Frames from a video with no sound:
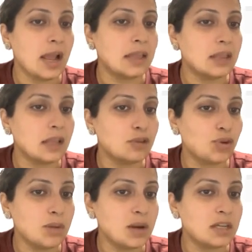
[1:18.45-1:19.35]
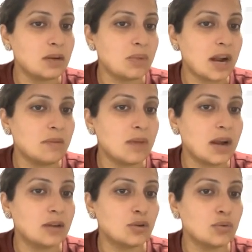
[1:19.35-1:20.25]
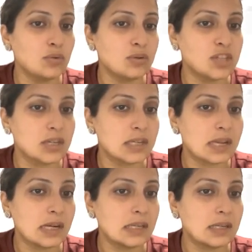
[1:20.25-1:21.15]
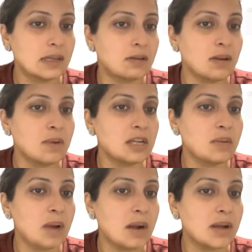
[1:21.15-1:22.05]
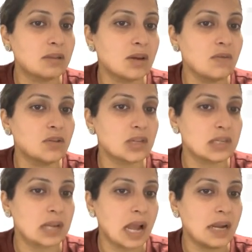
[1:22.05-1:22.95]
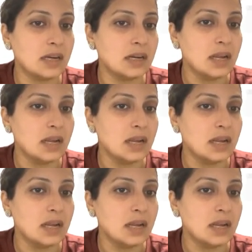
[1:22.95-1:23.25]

And then 3 multiplied by 2 which is 6, 3 multiplied by 3 which is 9